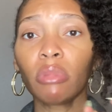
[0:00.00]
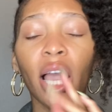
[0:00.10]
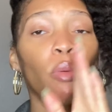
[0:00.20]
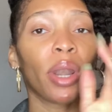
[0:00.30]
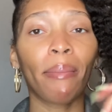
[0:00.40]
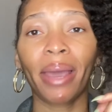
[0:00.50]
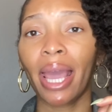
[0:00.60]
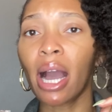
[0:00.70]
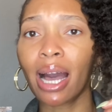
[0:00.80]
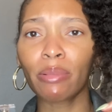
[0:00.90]
and when a
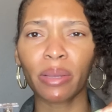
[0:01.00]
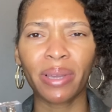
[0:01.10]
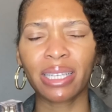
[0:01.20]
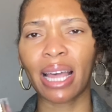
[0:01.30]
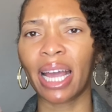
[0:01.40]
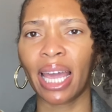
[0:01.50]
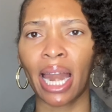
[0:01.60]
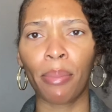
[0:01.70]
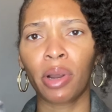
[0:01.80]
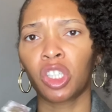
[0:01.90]
man comes up, he's like, can
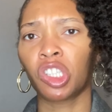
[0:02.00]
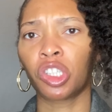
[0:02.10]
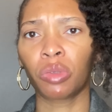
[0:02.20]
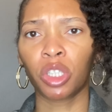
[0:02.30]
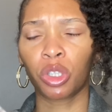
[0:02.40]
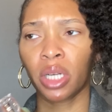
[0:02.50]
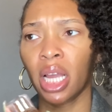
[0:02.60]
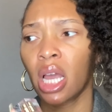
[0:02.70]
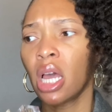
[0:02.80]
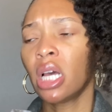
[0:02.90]
I purchase you a
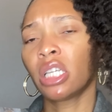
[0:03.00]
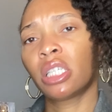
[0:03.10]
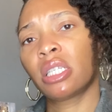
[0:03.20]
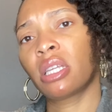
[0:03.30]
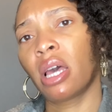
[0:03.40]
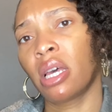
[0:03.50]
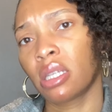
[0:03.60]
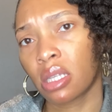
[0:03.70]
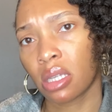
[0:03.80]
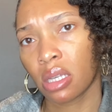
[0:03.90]
drink? She
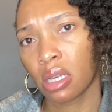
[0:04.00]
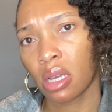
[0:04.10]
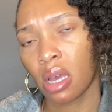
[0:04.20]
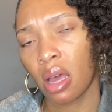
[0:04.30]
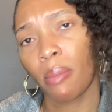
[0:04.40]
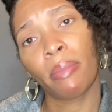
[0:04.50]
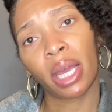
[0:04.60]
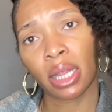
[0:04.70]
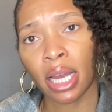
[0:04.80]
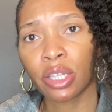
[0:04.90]
says,
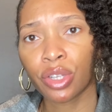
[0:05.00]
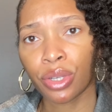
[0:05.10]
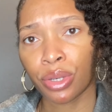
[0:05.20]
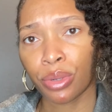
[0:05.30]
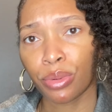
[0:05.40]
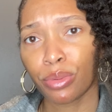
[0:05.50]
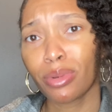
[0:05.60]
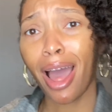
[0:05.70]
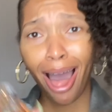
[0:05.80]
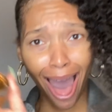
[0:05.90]
make that too.
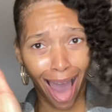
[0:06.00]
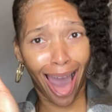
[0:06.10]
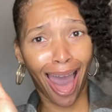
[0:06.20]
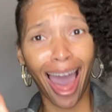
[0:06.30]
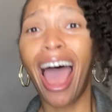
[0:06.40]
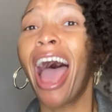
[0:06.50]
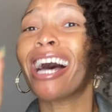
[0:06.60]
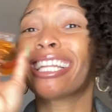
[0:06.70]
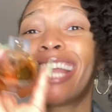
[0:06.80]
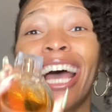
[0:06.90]

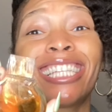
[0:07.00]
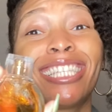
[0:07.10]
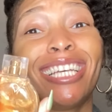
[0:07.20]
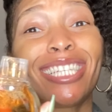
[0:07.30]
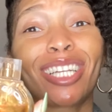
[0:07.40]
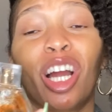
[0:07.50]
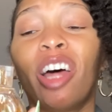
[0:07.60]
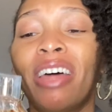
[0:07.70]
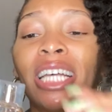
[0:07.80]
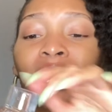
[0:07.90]
That's this
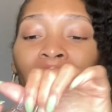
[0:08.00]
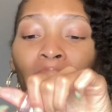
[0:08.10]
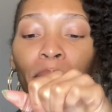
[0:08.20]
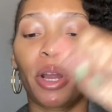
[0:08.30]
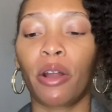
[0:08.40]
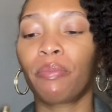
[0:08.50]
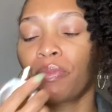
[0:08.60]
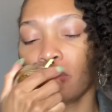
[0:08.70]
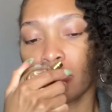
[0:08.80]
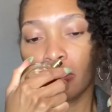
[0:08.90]
girl. That's Amber.
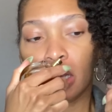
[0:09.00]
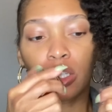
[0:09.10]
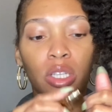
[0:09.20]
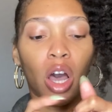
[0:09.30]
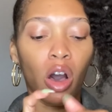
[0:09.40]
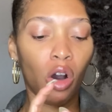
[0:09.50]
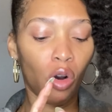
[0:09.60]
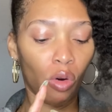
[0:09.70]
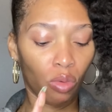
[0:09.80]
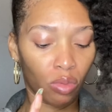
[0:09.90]

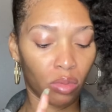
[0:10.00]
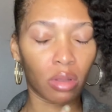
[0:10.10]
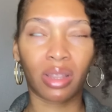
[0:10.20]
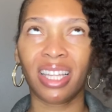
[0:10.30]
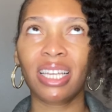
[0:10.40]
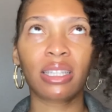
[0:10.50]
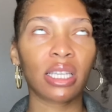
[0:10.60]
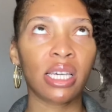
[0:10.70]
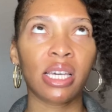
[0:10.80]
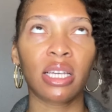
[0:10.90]
So this
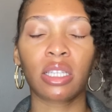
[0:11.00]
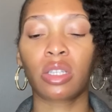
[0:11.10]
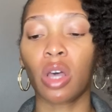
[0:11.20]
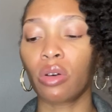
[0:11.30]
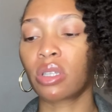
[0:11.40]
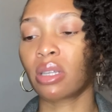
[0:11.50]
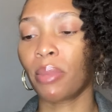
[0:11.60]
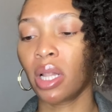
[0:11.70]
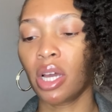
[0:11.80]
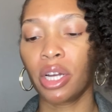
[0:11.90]
is so
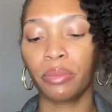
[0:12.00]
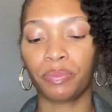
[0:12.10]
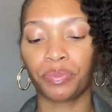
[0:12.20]
similar.